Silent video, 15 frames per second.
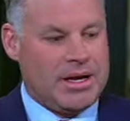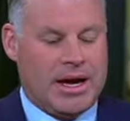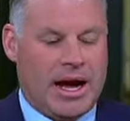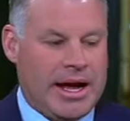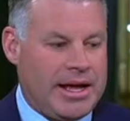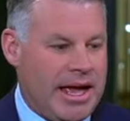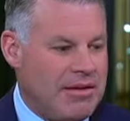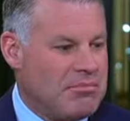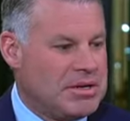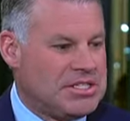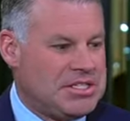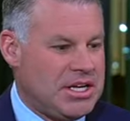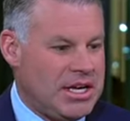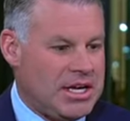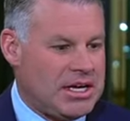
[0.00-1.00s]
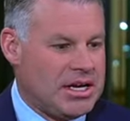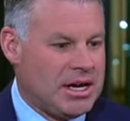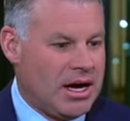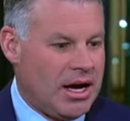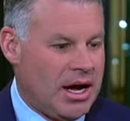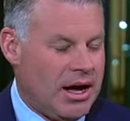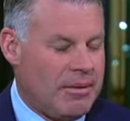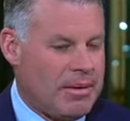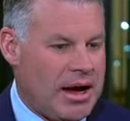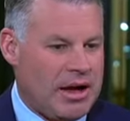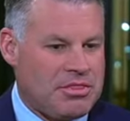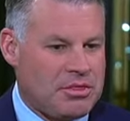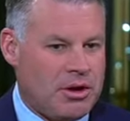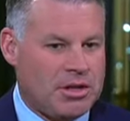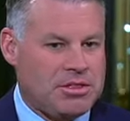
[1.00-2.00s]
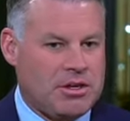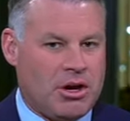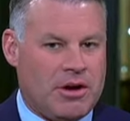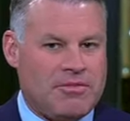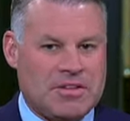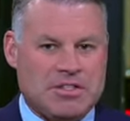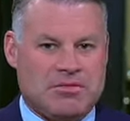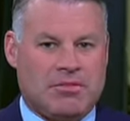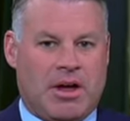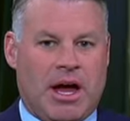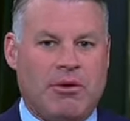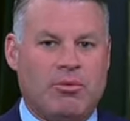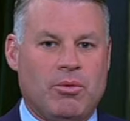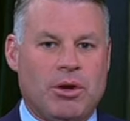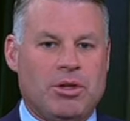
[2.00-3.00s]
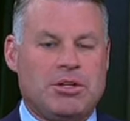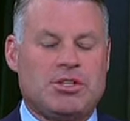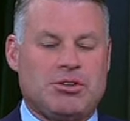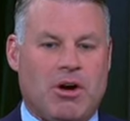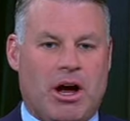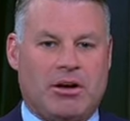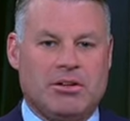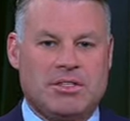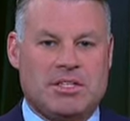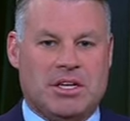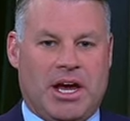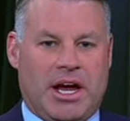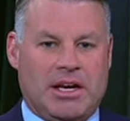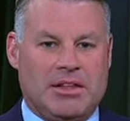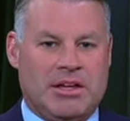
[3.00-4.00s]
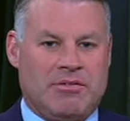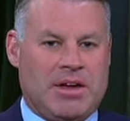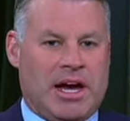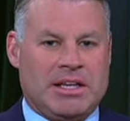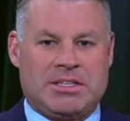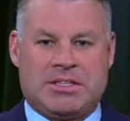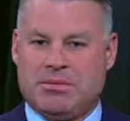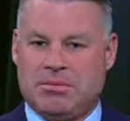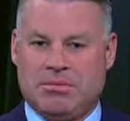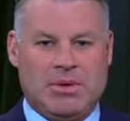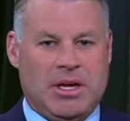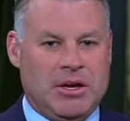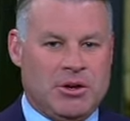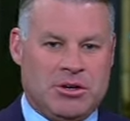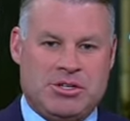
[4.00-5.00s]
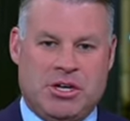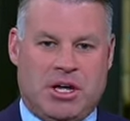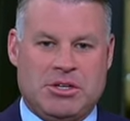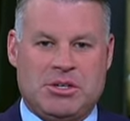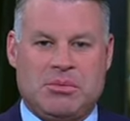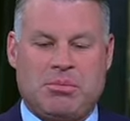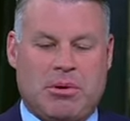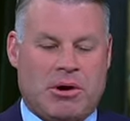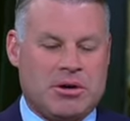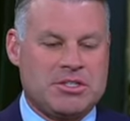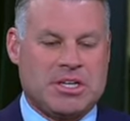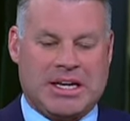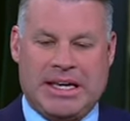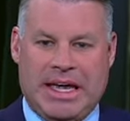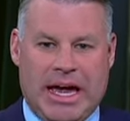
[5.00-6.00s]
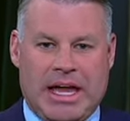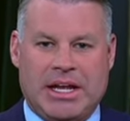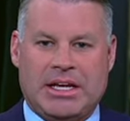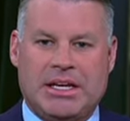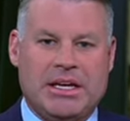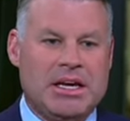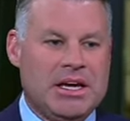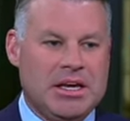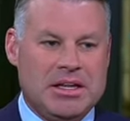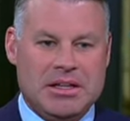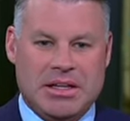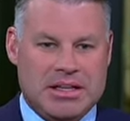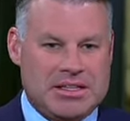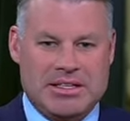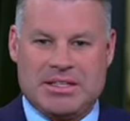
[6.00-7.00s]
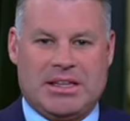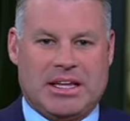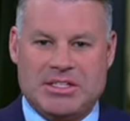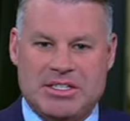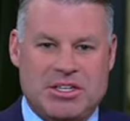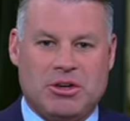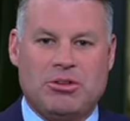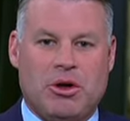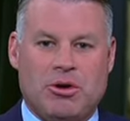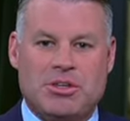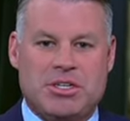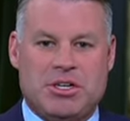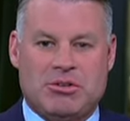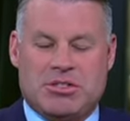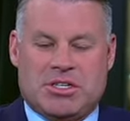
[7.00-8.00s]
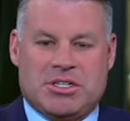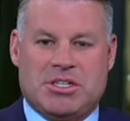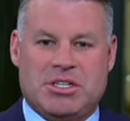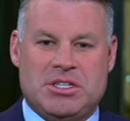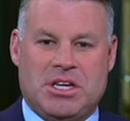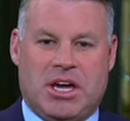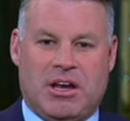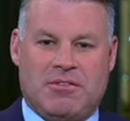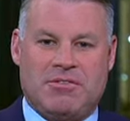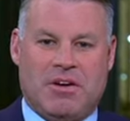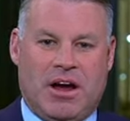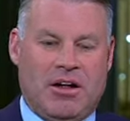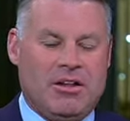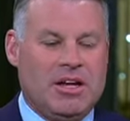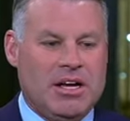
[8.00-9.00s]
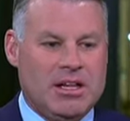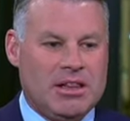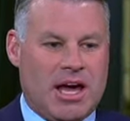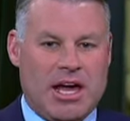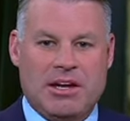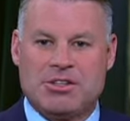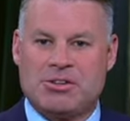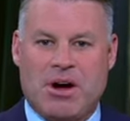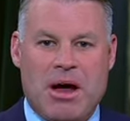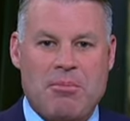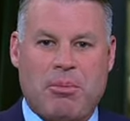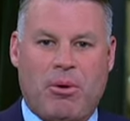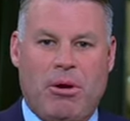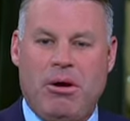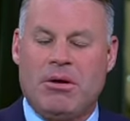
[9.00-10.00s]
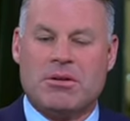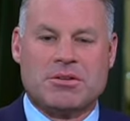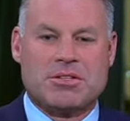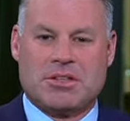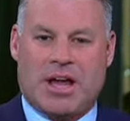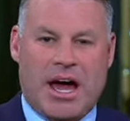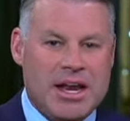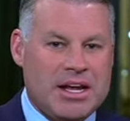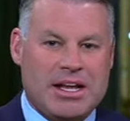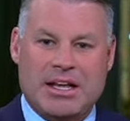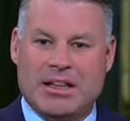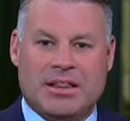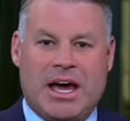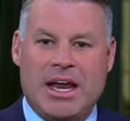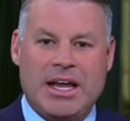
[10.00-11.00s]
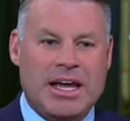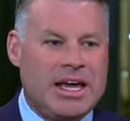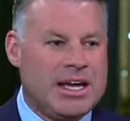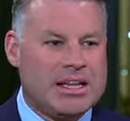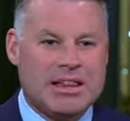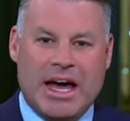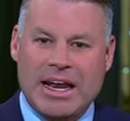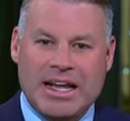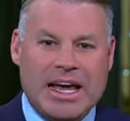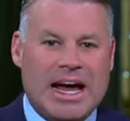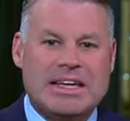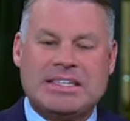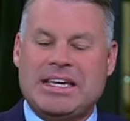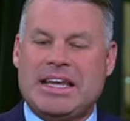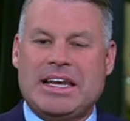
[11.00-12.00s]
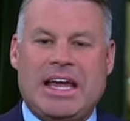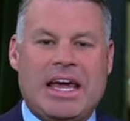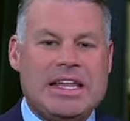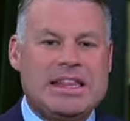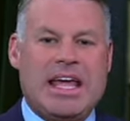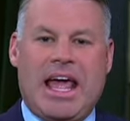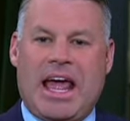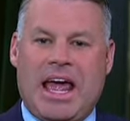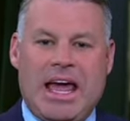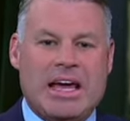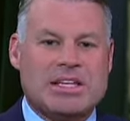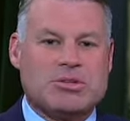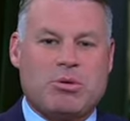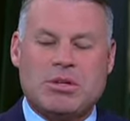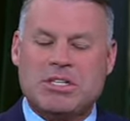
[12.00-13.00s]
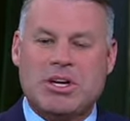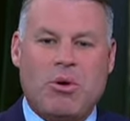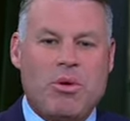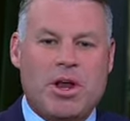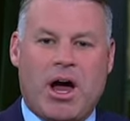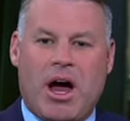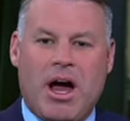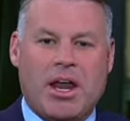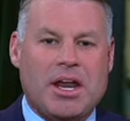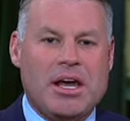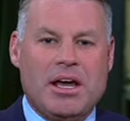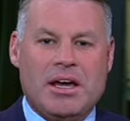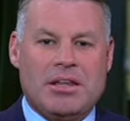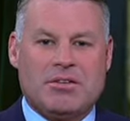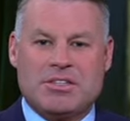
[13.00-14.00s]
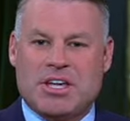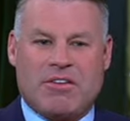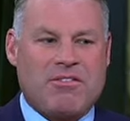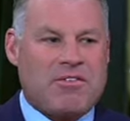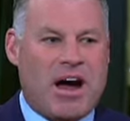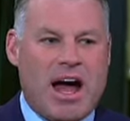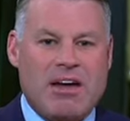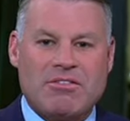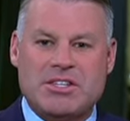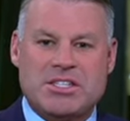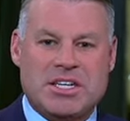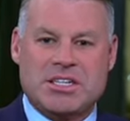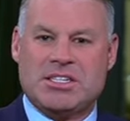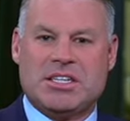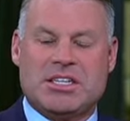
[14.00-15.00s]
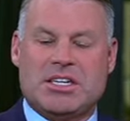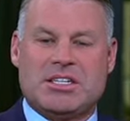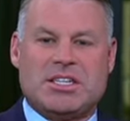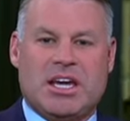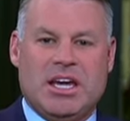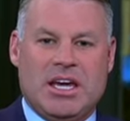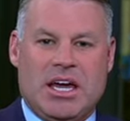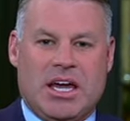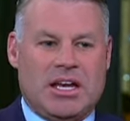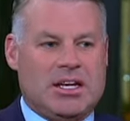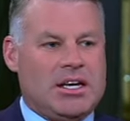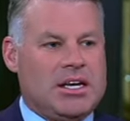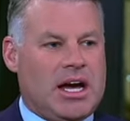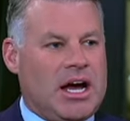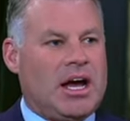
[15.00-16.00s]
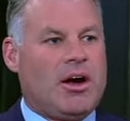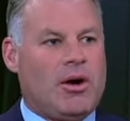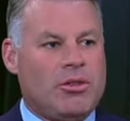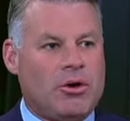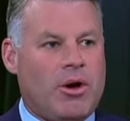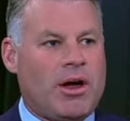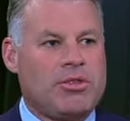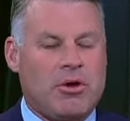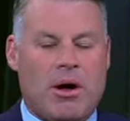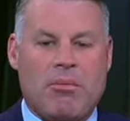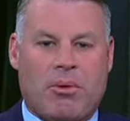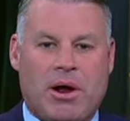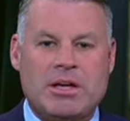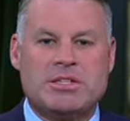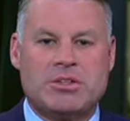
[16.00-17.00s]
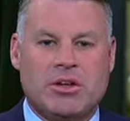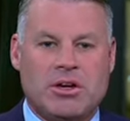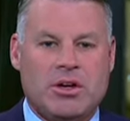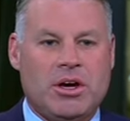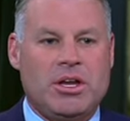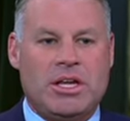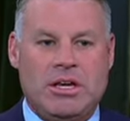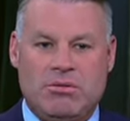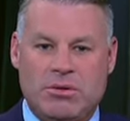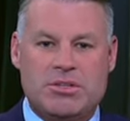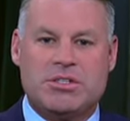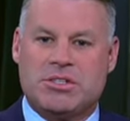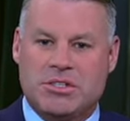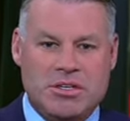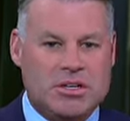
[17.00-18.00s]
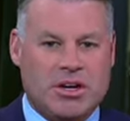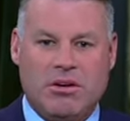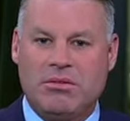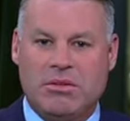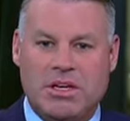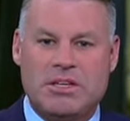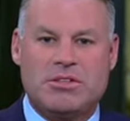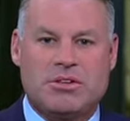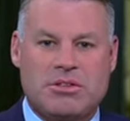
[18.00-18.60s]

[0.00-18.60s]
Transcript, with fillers: I gave him a D. Uh, I thought the offensive line really struggled tonight. They've got some interchanging parts. I get it. It's, that's still no excuse. This is the NFL. A lot of drop balls, a lot of, lot of hit, a lot of guys getting hit in the hands. What's going on? There's like five or six of these. And I, although I thought Bryce looked good, he was, you know, he's a